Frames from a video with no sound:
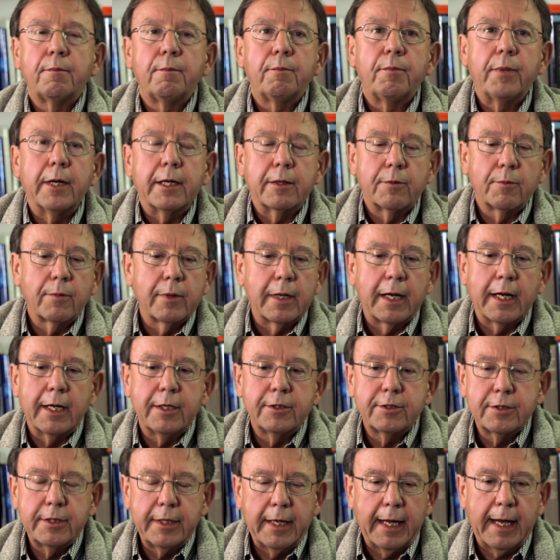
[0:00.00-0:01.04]
But what I
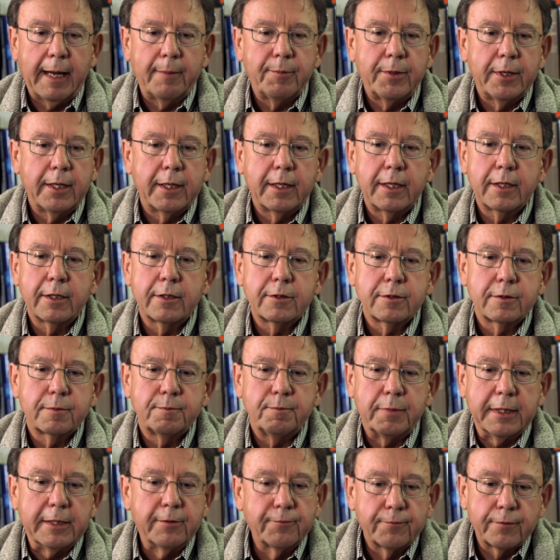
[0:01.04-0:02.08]
see happening is
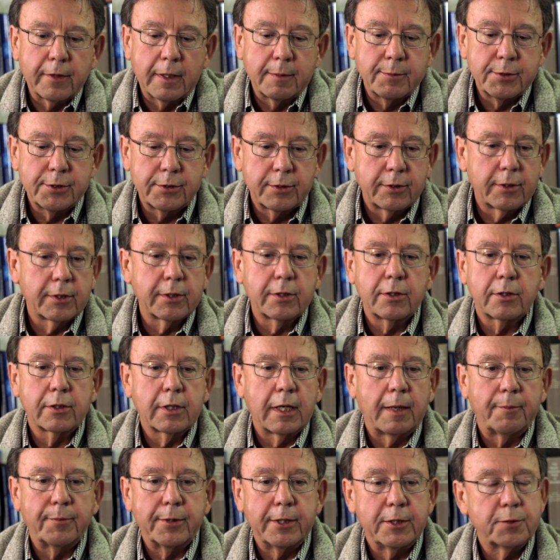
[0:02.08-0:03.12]
big pharmaceutical
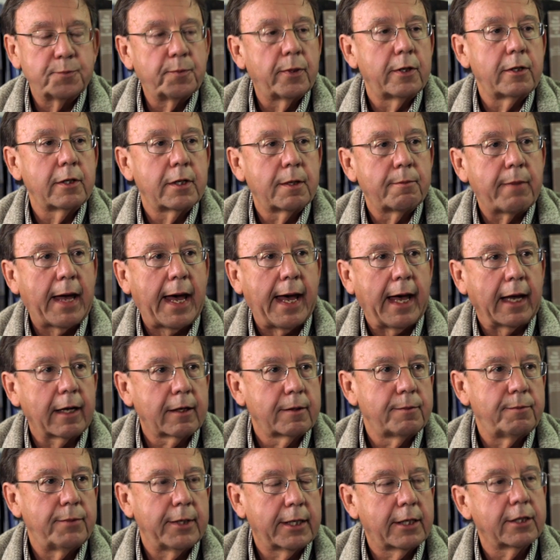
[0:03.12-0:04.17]
companies pulling back
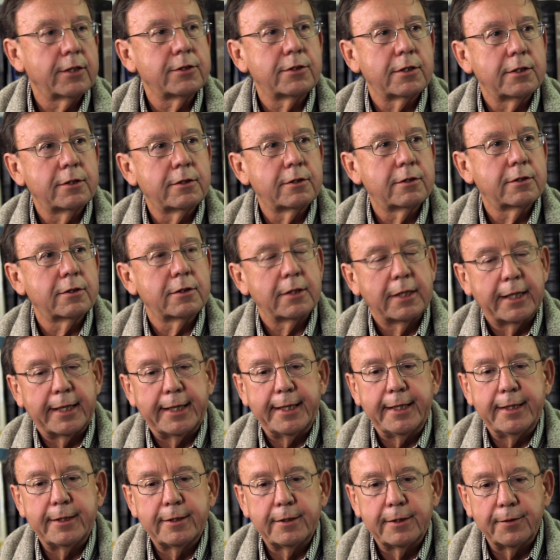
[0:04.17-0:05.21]
because it's
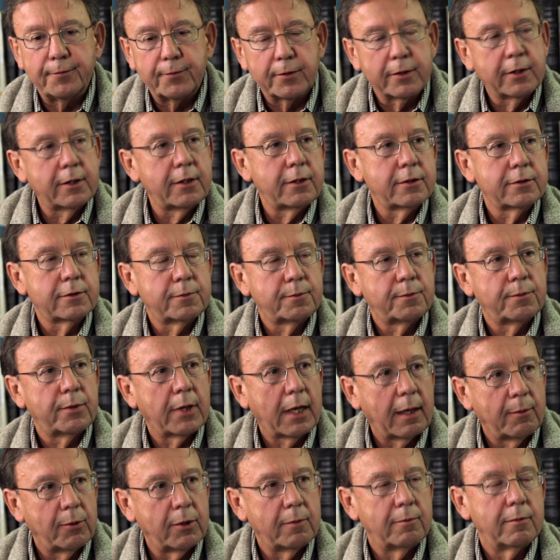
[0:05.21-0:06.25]
a difficult
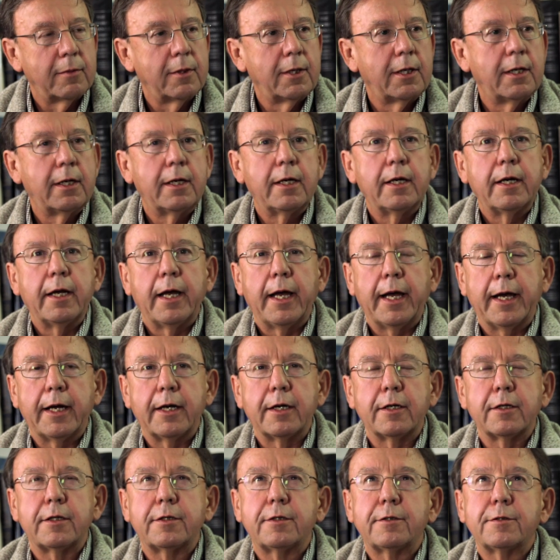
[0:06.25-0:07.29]
problem
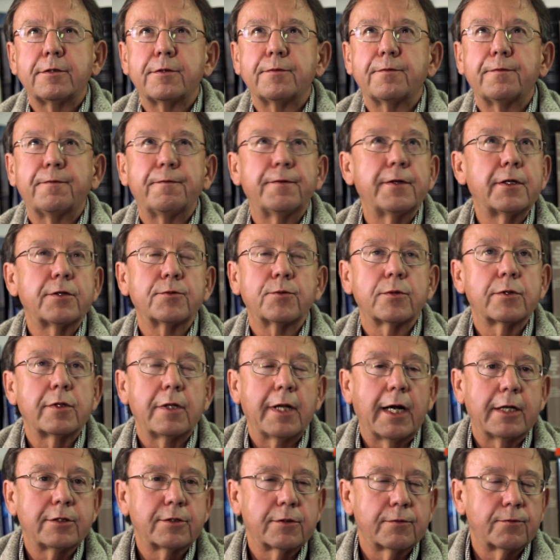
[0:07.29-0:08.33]
and it's filled with
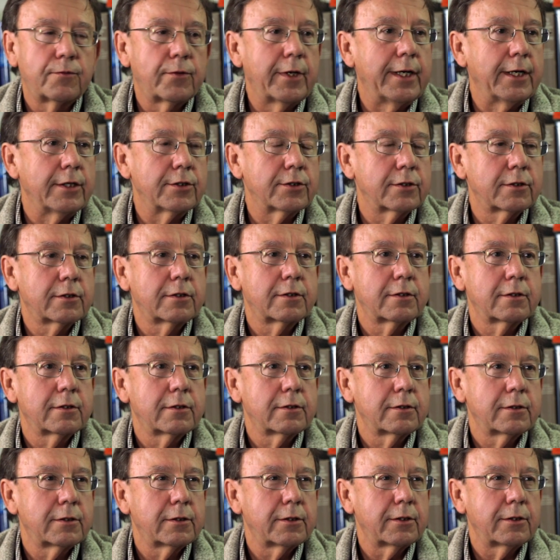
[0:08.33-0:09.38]
lots of risks.
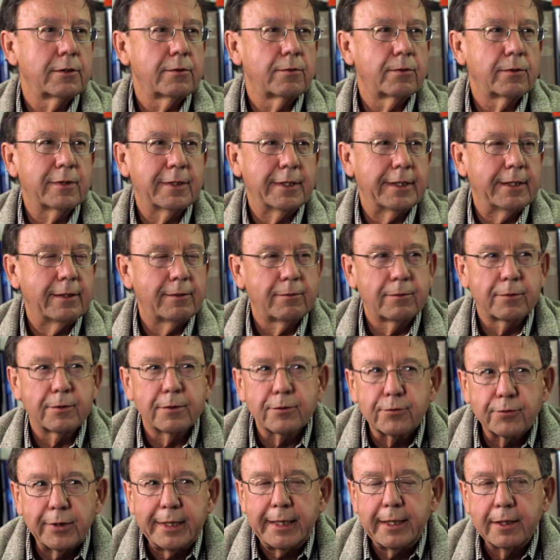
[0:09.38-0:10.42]
So
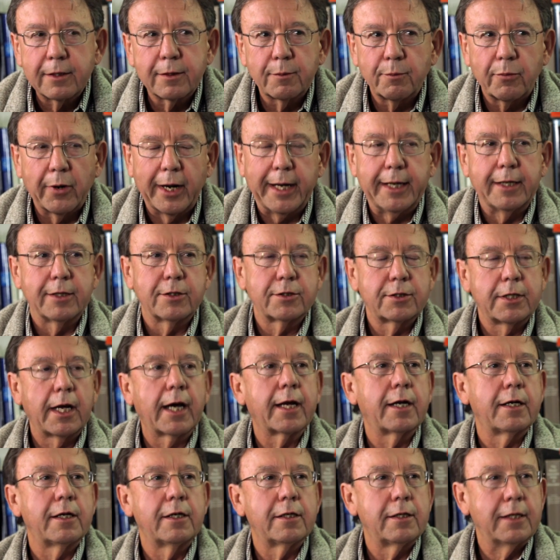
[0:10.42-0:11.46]
treating the brain is
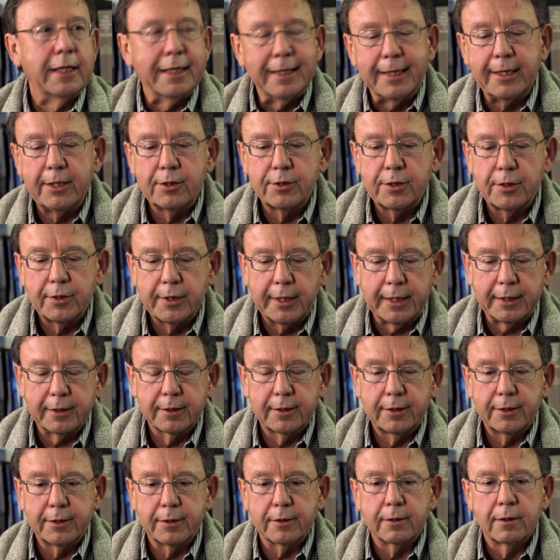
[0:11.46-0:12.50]
not a, an easy thing
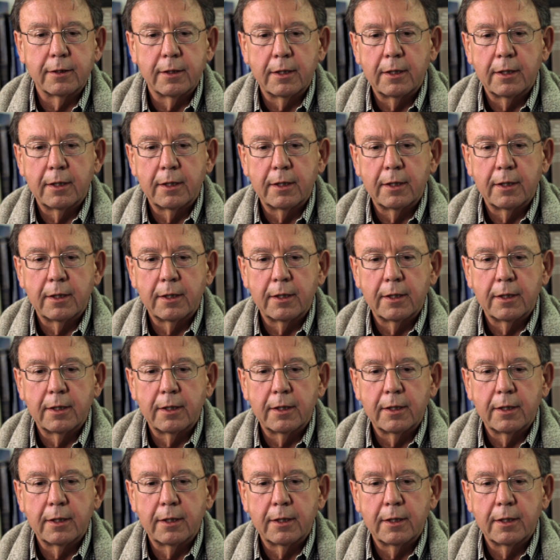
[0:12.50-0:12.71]
to do.